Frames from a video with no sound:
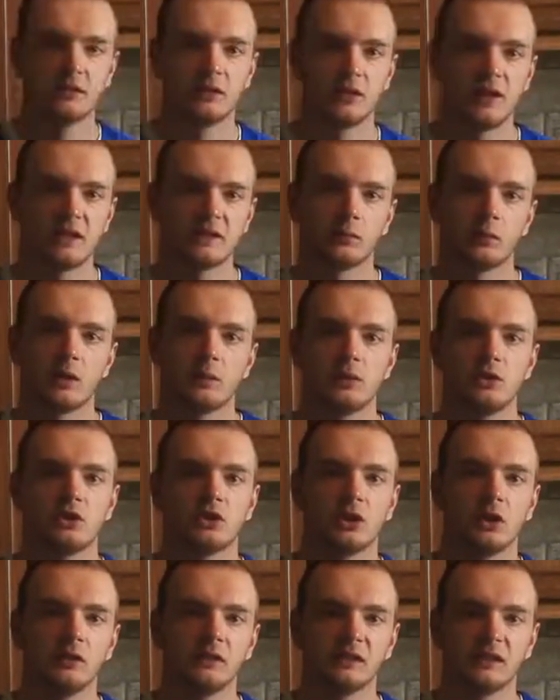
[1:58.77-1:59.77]
So that's why we
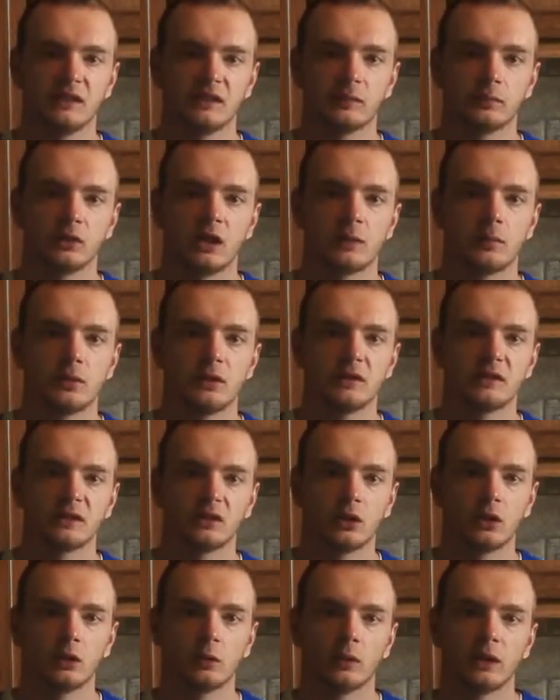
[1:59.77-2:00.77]
chose this property to
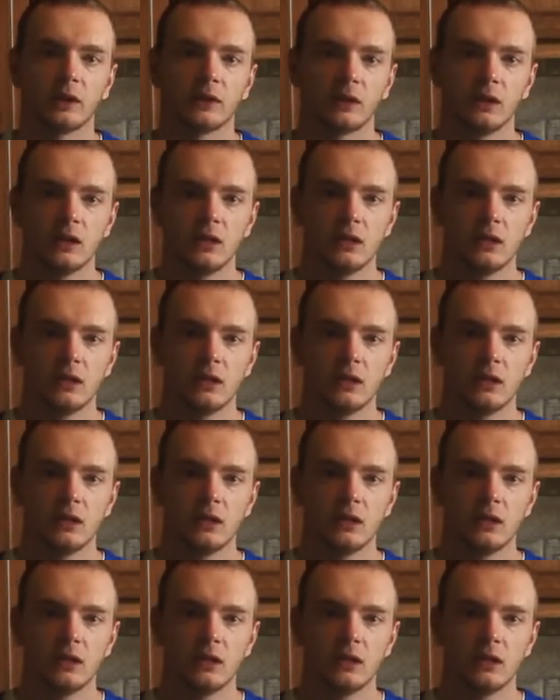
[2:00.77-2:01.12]
start with.